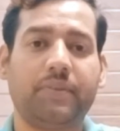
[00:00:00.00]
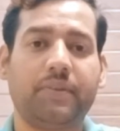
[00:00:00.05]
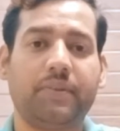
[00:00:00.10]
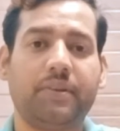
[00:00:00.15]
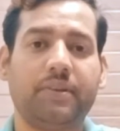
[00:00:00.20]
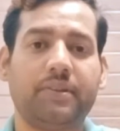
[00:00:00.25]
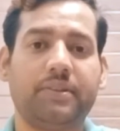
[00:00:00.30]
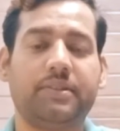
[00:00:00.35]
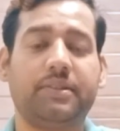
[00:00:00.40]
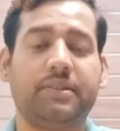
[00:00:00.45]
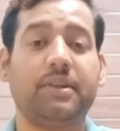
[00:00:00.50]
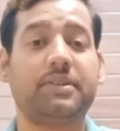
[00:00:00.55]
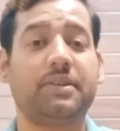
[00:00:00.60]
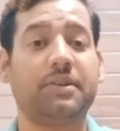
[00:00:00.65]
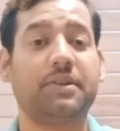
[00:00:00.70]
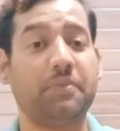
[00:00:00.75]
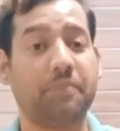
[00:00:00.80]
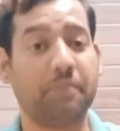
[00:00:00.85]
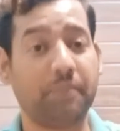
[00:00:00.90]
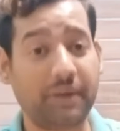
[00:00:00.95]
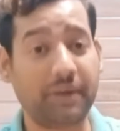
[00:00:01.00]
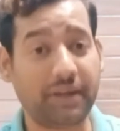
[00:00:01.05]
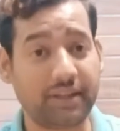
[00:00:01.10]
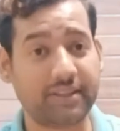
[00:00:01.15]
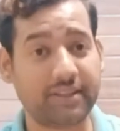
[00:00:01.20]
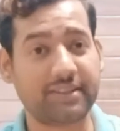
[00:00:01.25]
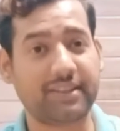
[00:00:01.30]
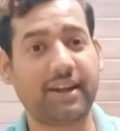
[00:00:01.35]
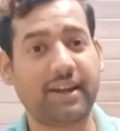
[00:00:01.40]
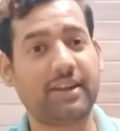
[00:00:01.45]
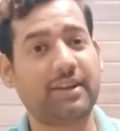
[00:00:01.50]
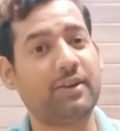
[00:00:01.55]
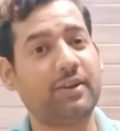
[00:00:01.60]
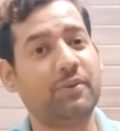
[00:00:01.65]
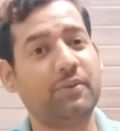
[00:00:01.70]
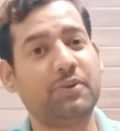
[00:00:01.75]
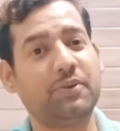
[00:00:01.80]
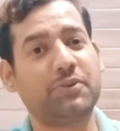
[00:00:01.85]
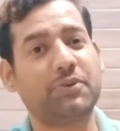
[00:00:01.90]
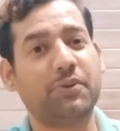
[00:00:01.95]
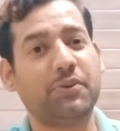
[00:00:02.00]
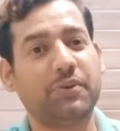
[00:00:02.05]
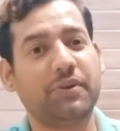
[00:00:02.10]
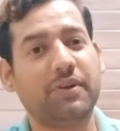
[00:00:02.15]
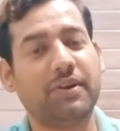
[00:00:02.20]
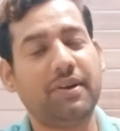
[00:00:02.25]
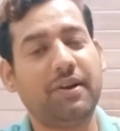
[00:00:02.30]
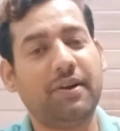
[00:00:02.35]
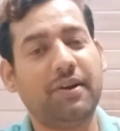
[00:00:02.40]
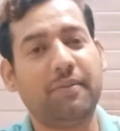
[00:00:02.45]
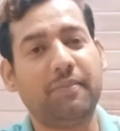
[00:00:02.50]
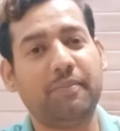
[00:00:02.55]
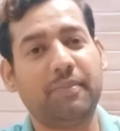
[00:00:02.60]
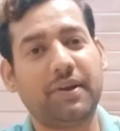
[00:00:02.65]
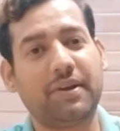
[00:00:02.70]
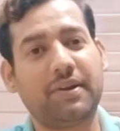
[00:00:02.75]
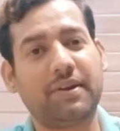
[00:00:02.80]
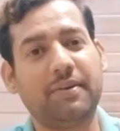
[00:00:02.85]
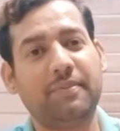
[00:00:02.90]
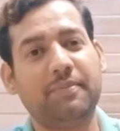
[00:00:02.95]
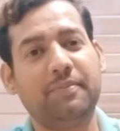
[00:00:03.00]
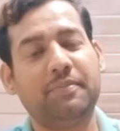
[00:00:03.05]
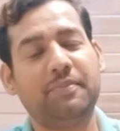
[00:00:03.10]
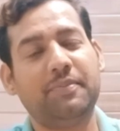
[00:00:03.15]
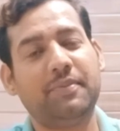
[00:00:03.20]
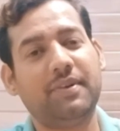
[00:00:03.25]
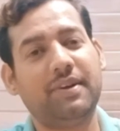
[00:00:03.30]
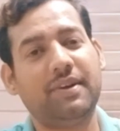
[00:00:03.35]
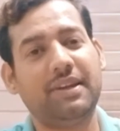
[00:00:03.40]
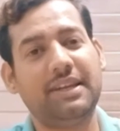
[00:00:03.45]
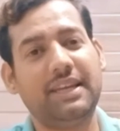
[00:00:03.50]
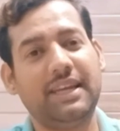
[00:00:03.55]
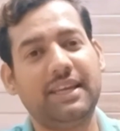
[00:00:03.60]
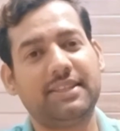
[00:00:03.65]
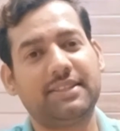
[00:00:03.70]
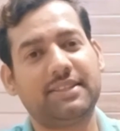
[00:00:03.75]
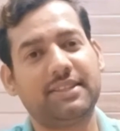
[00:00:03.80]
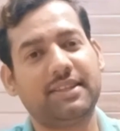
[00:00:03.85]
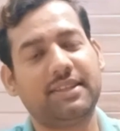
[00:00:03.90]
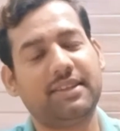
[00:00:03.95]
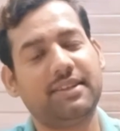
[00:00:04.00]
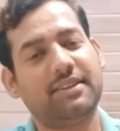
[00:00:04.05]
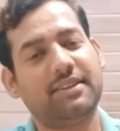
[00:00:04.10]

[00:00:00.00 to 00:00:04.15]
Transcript: it doesn't mean that we should become lazy.